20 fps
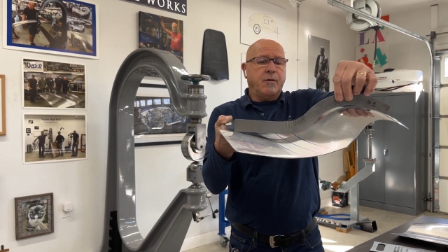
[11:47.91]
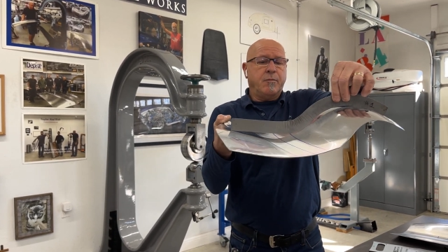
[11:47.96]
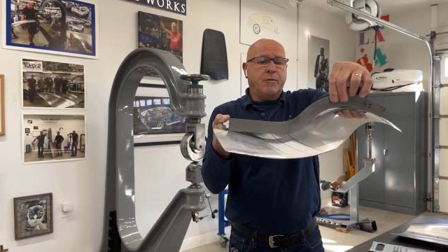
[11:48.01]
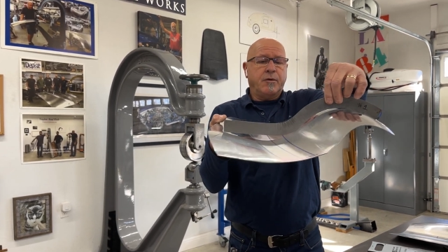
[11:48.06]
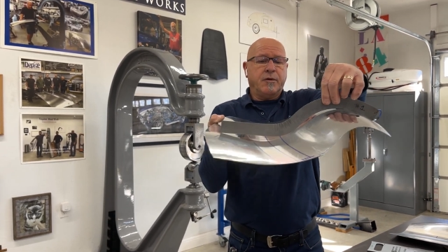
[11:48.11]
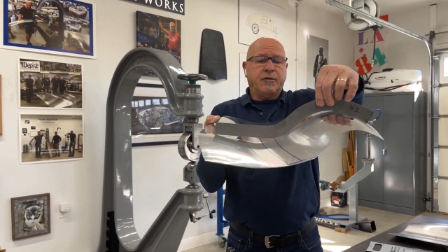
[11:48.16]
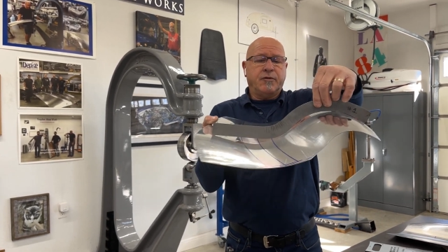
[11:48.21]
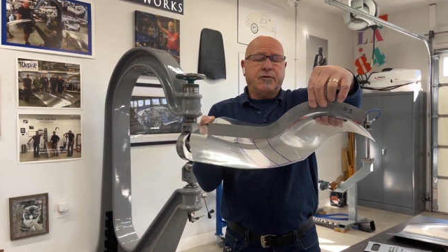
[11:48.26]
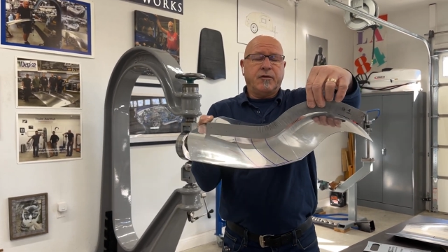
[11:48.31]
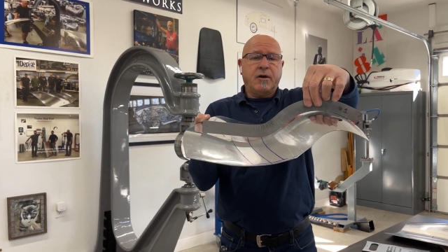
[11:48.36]
but
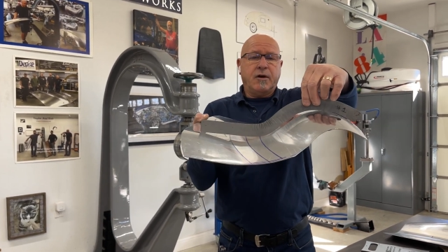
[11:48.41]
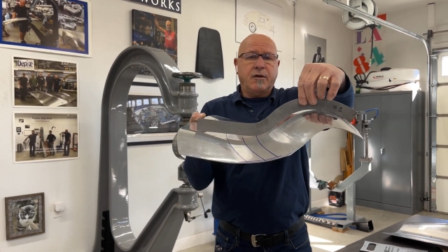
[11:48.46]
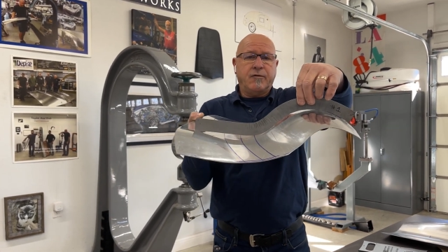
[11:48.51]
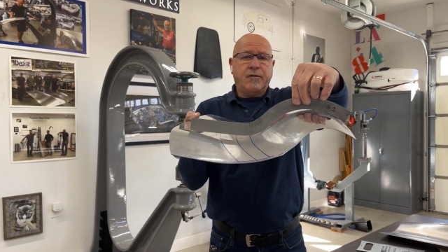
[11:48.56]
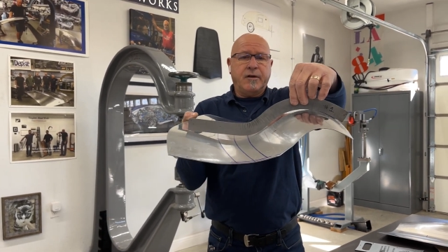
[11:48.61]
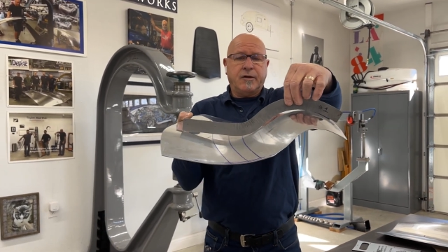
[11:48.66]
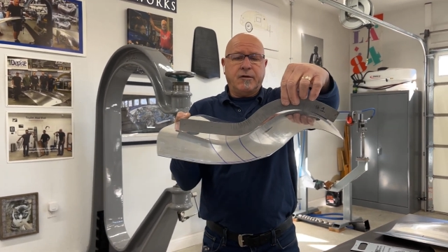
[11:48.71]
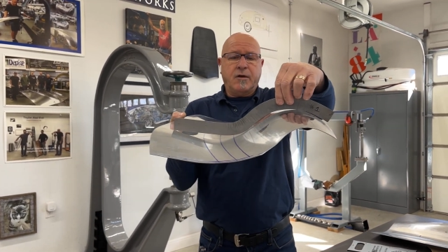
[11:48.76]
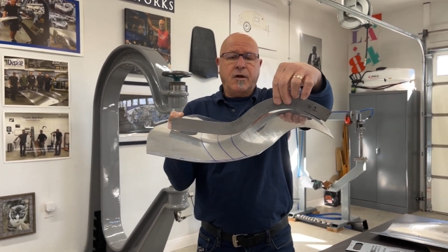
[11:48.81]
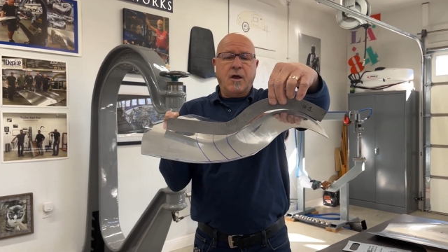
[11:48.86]
instead of
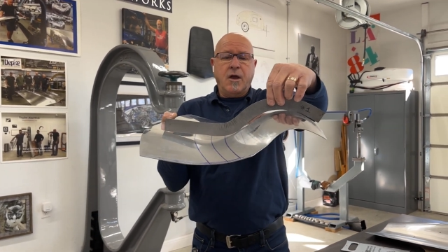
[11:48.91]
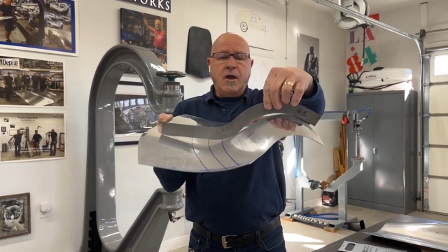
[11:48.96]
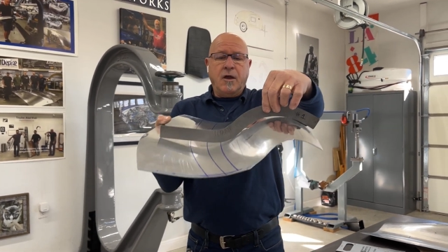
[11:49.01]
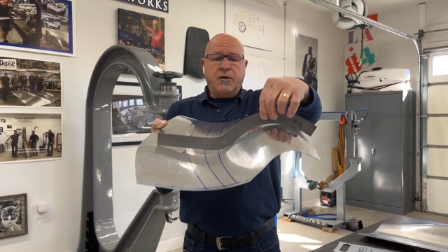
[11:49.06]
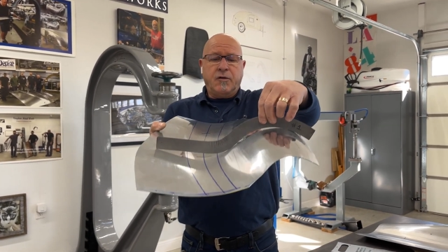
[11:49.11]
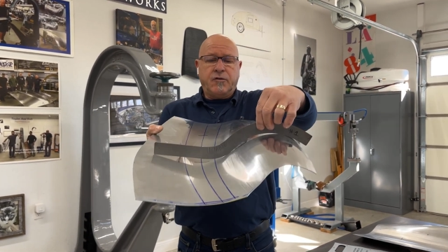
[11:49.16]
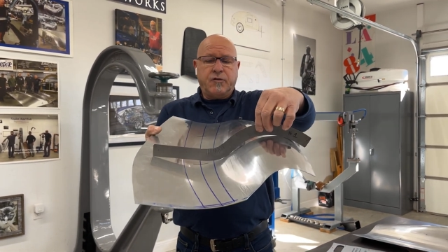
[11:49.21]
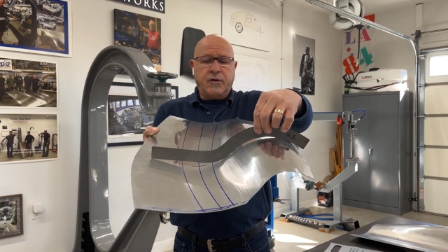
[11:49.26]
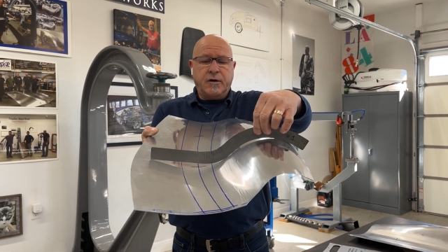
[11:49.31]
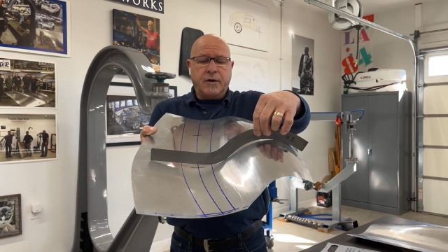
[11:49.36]
it
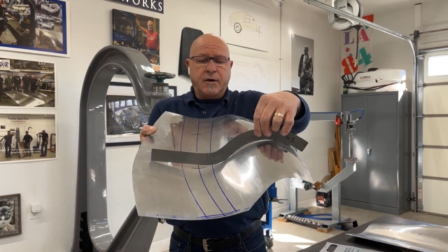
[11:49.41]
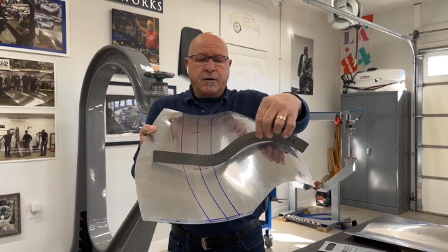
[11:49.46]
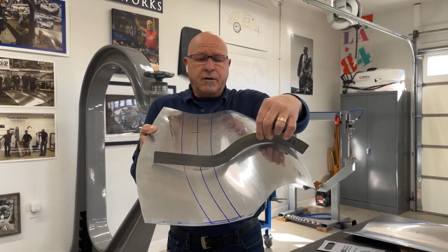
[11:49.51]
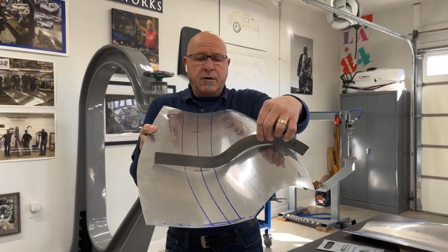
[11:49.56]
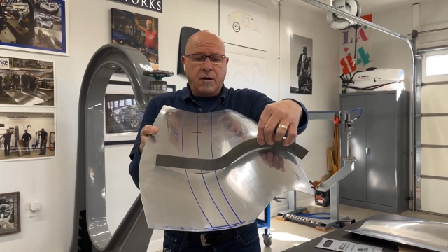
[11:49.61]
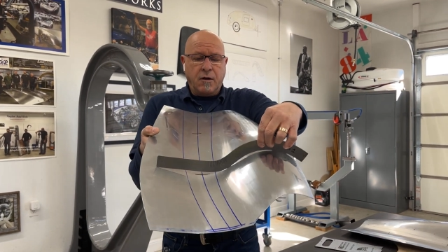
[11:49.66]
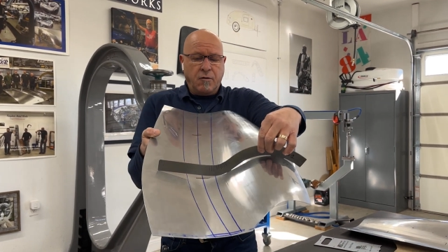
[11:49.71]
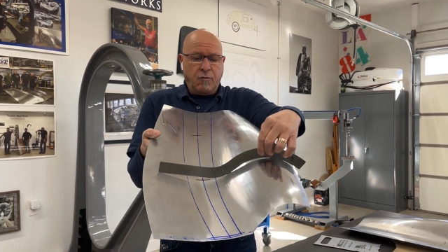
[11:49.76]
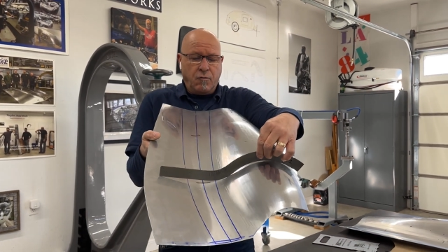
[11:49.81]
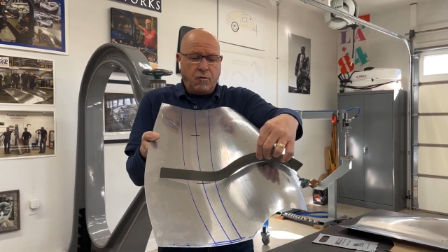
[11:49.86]

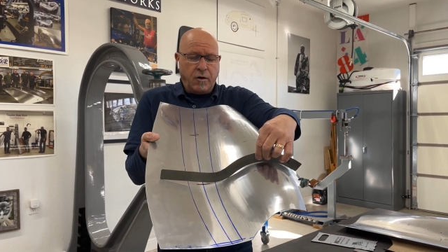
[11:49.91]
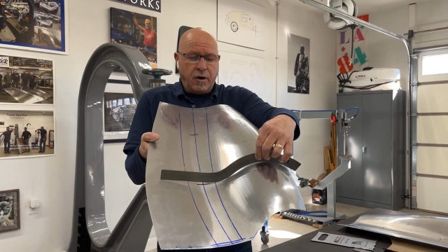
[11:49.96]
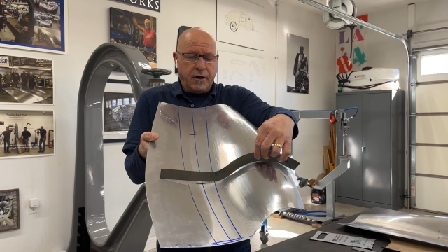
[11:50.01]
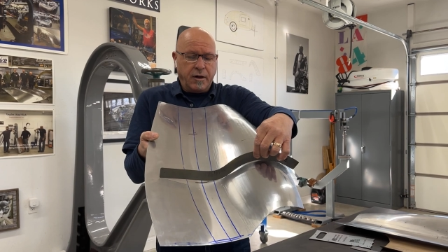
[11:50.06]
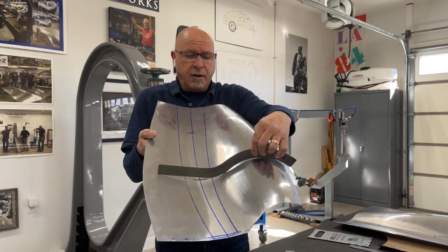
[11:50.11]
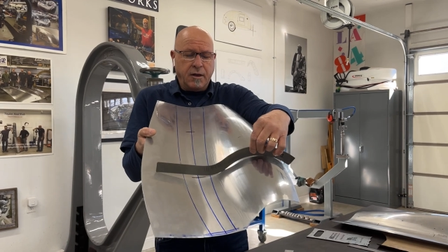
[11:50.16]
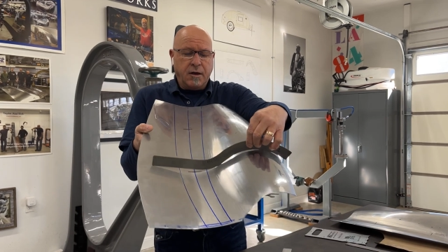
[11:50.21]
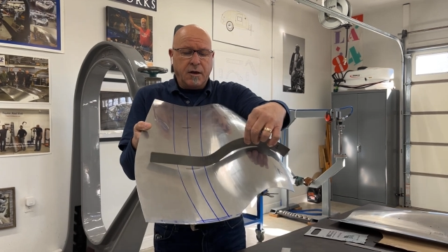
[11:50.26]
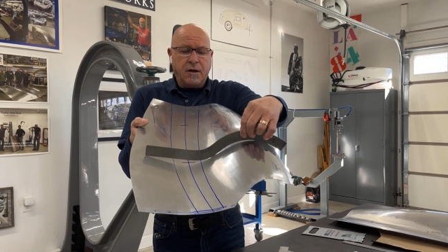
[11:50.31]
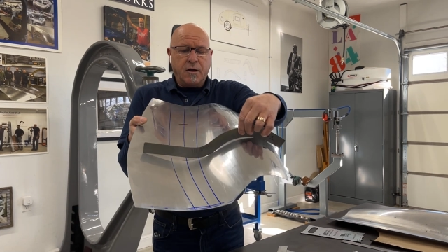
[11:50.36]
sitting right
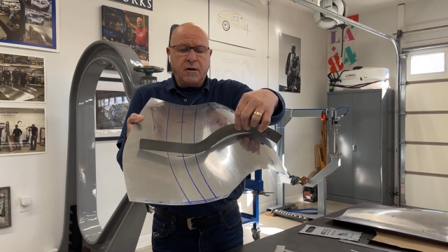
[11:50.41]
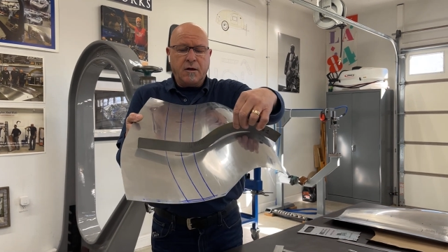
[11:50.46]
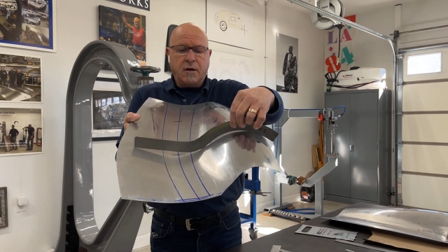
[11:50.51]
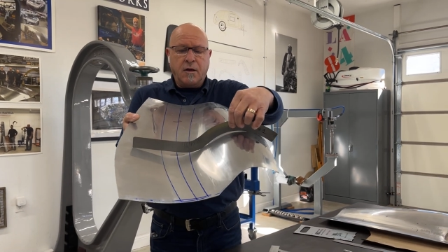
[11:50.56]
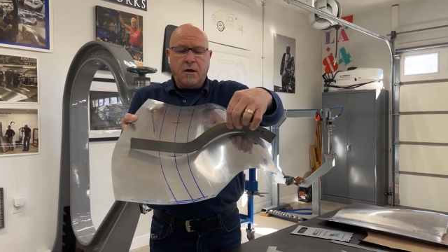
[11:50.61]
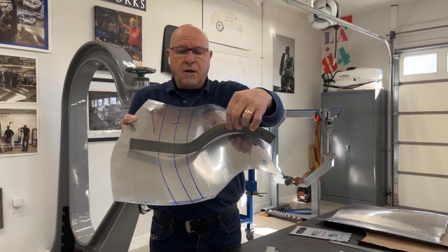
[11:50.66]
here,